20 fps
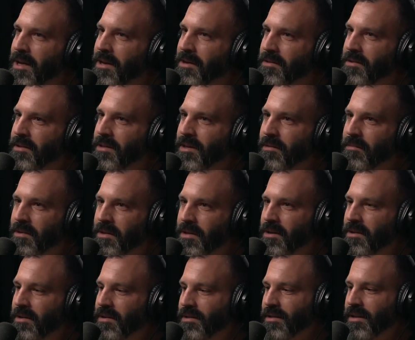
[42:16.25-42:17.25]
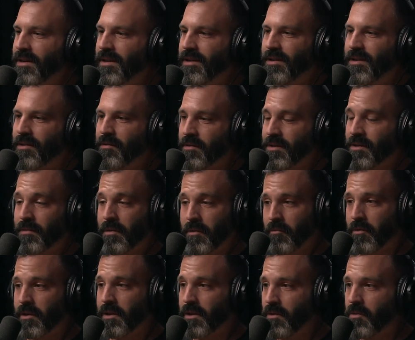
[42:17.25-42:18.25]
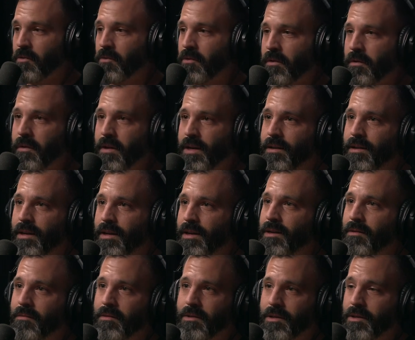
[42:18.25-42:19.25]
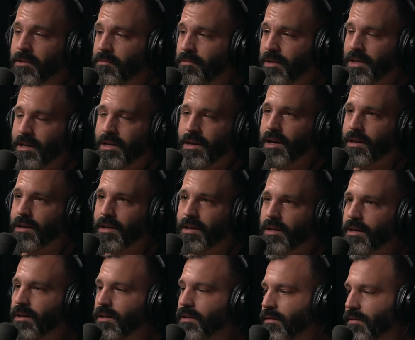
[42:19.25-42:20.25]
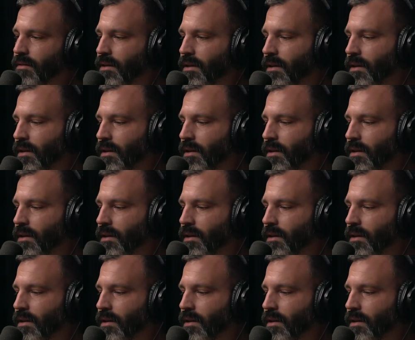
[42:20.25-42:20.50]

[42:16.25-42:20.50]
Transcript: value to them. You know, it's like it was something really cool that they did. It was a unique idea, and